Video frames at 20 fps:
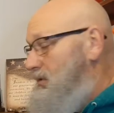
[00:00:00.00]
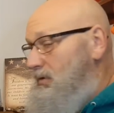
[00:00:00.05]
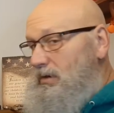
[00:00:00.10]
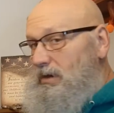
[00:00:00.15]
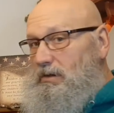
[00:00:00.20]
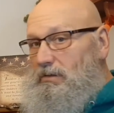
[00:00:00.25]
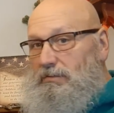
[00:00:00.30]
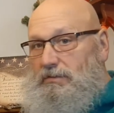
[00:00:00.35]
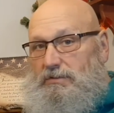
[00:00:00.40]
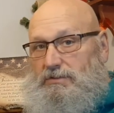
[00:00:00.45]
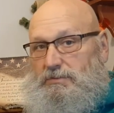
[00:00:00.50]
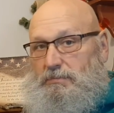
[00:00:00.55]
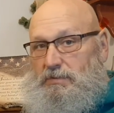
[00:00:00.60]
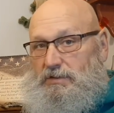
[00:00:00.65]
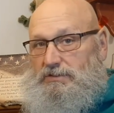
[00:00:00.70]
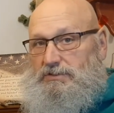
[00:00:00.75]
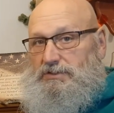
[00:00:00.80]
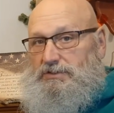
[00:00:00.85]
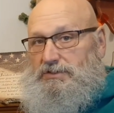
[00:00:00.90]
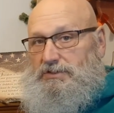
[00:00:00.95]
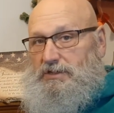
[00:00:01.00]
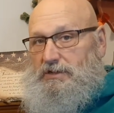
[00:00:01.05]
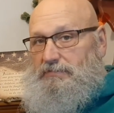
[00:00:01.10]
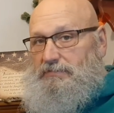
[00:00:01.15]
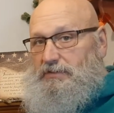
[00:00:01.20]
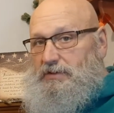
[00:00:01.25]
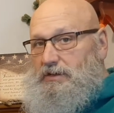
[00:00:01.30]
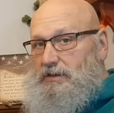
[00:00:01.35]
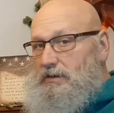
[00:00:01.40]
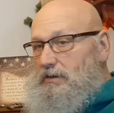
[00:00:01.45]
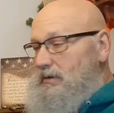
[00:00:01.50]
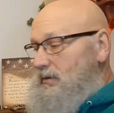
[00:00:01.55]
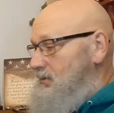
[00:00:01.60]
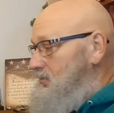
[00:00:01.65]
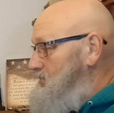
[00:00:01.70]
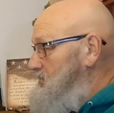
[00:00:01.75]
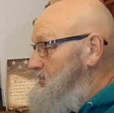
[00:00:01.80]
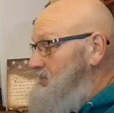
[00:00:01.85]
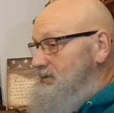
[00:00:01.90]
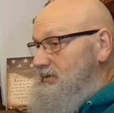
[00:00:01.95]
Well, there's a bunch of stuff in here,
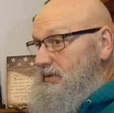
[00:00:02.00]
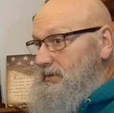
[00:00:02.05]
but